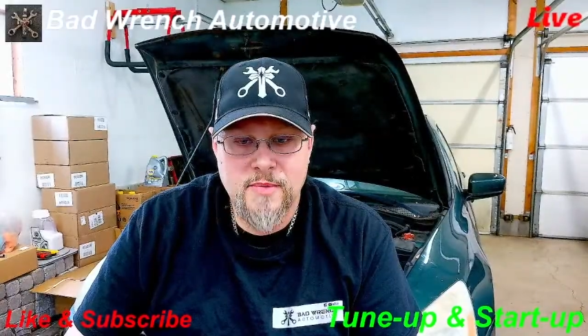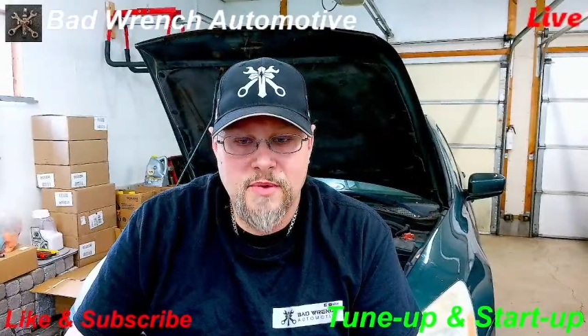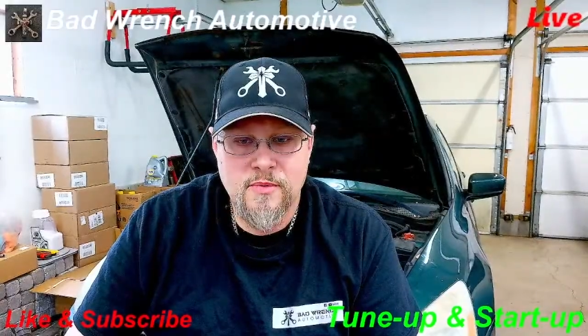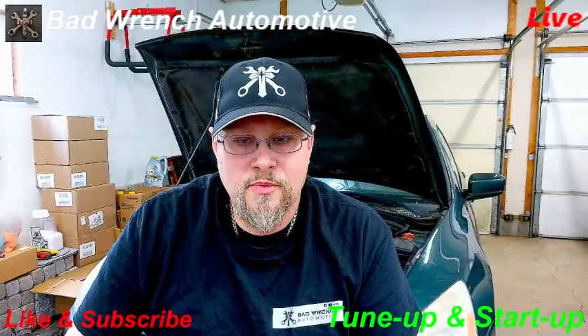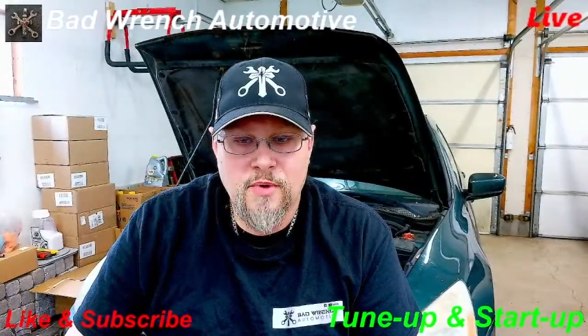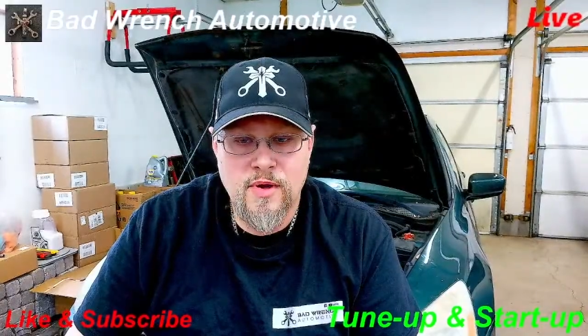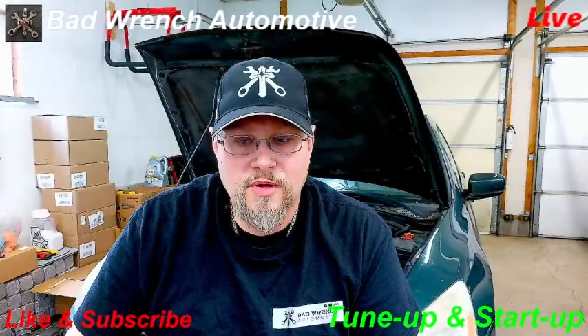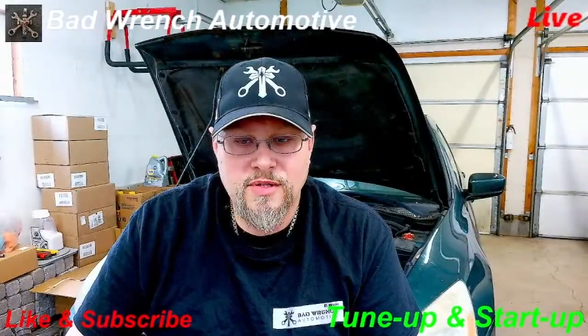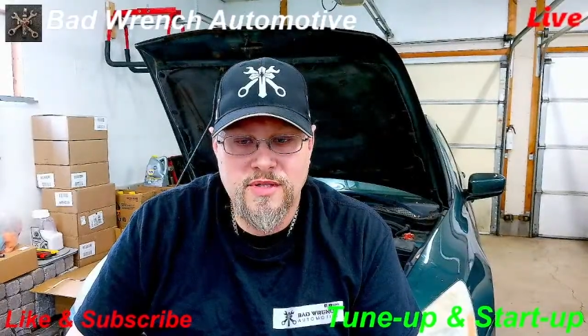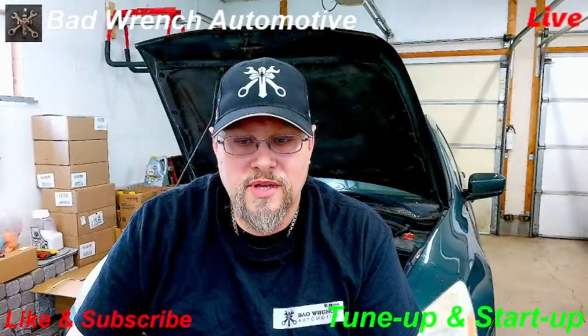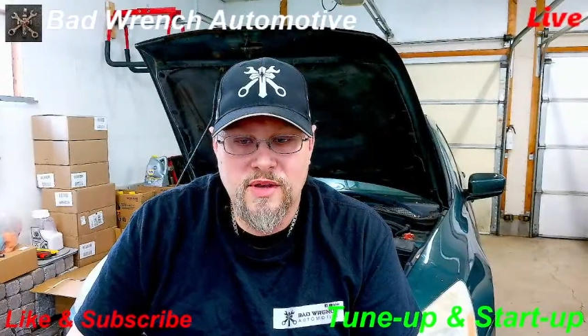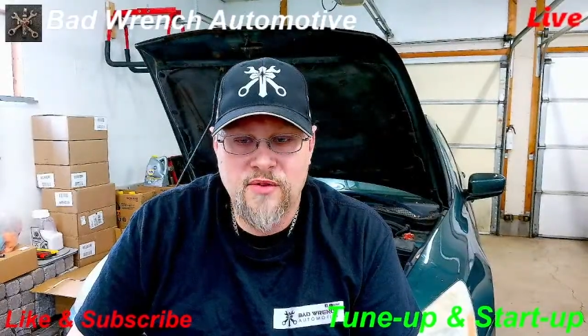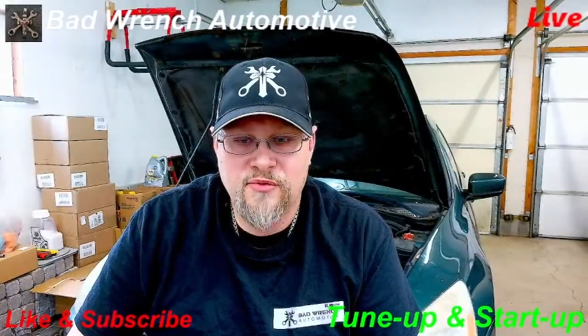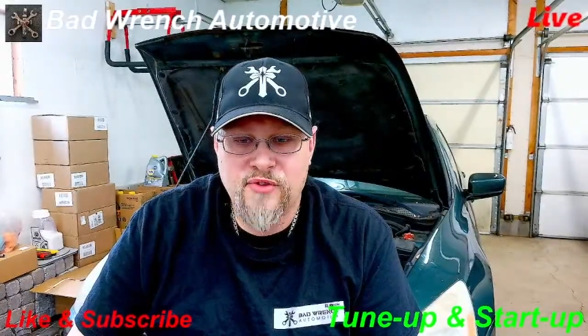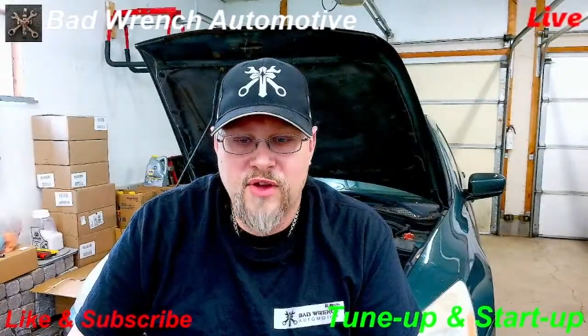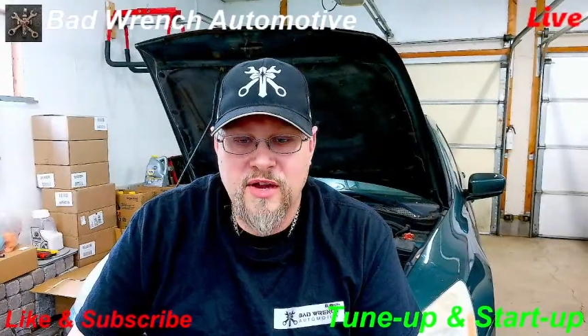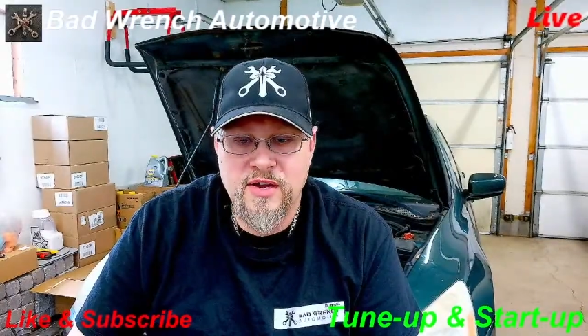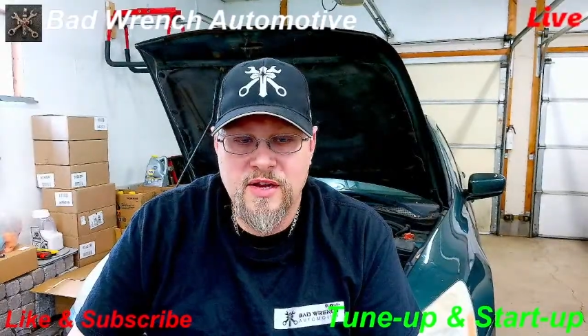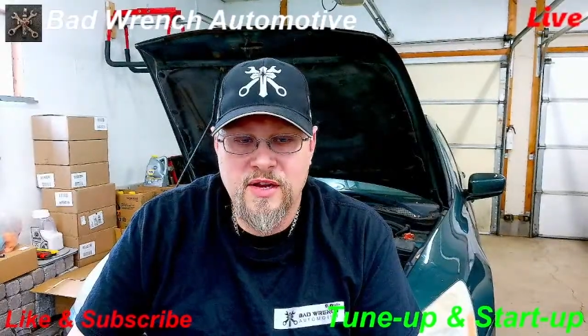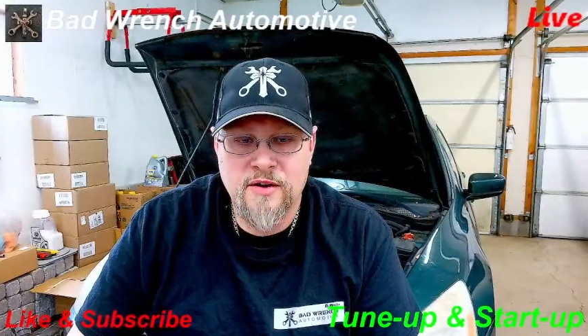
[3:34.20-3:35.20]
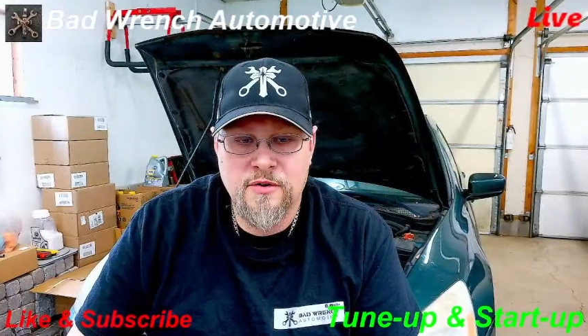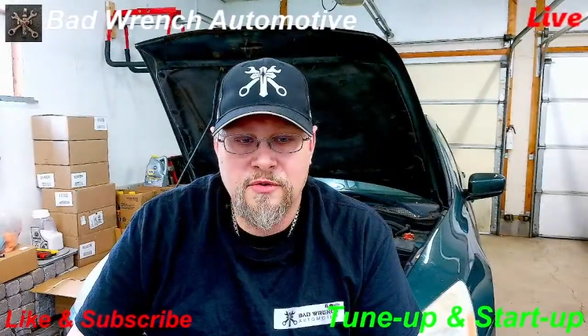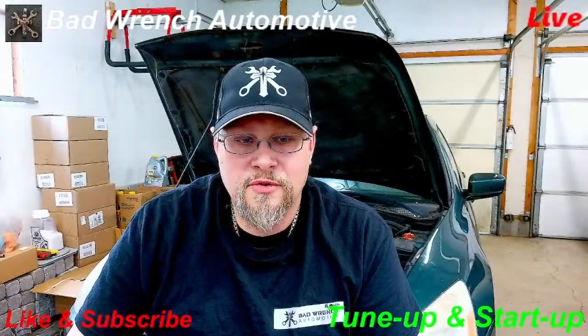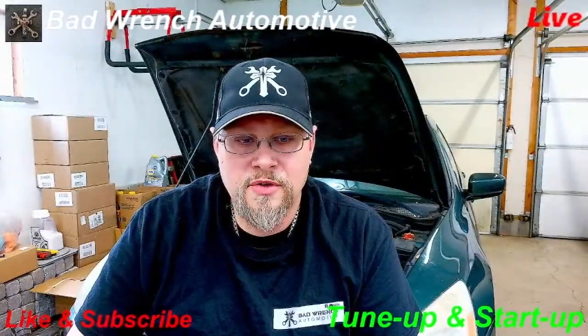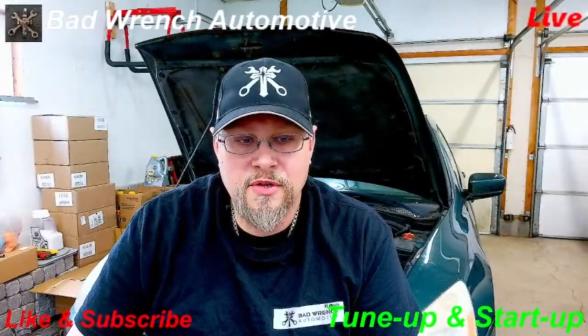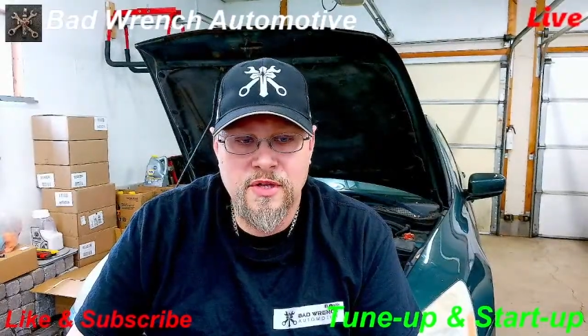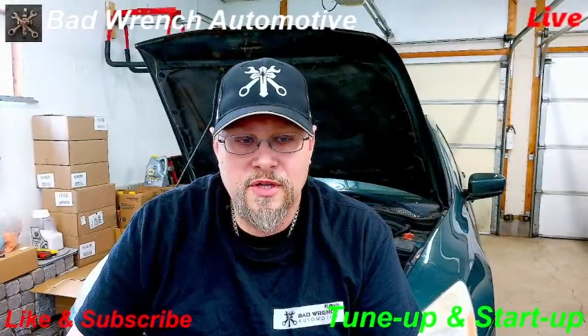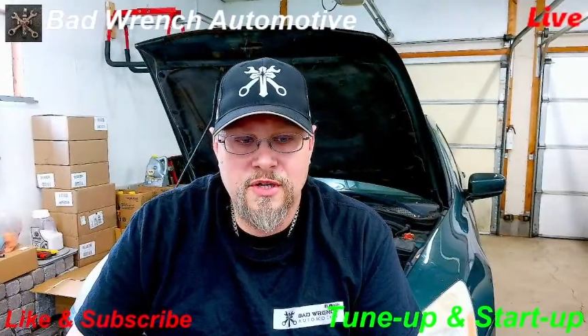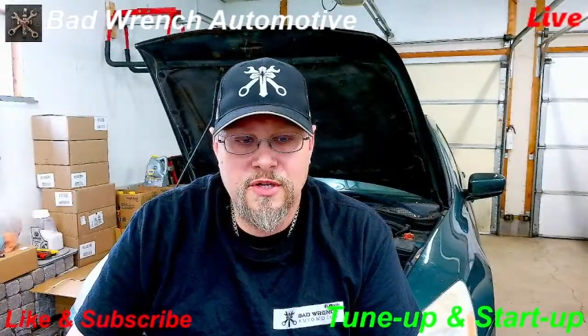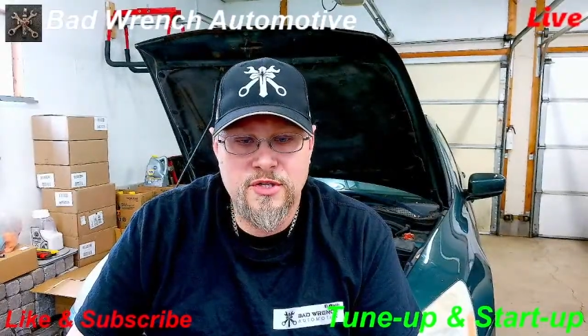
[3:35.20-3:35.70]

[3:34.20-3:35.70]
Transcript: Give me ones if I did a really